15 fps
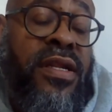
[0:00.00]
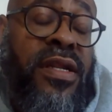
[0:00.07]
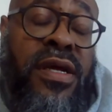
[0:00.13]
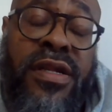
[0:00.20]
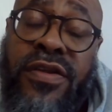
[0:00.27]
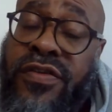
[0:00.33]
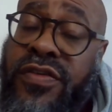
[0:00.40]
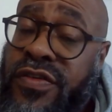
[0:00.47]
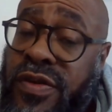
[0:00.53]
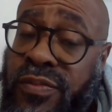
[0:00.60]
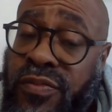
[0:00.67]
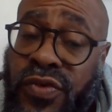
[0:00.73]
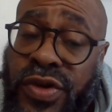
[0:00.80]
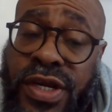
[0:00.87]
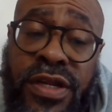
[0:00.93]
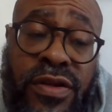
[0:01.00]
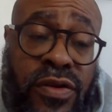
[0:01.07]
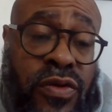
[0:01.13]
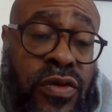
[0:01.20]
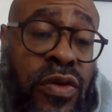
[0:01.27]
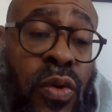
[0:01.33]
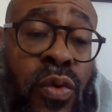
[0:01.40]
Now, this is I'm
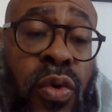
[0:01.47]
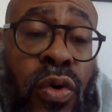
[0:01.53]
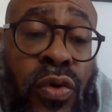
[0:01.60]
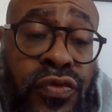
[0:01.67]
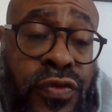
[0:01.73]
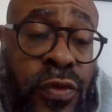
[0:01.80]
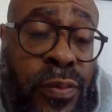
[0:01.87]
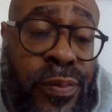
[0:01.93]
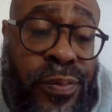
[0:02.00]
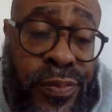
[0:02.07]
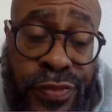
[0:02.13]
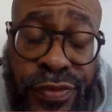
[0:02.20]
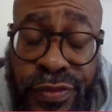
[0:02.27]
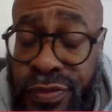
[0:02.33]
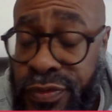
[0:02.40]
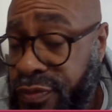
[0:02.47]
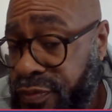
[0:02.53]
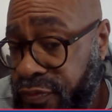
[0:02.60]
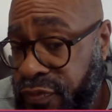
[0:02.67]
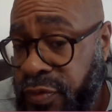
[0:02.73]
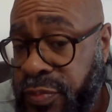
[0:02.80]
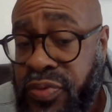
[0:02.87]
reading, you know, quotes from
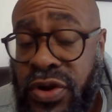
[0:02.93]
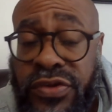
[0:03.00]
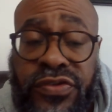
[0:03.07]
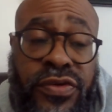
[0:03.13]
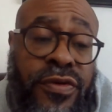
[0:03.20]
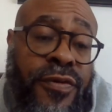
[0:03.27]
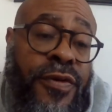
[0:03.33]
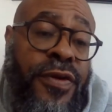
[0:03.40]
the presser.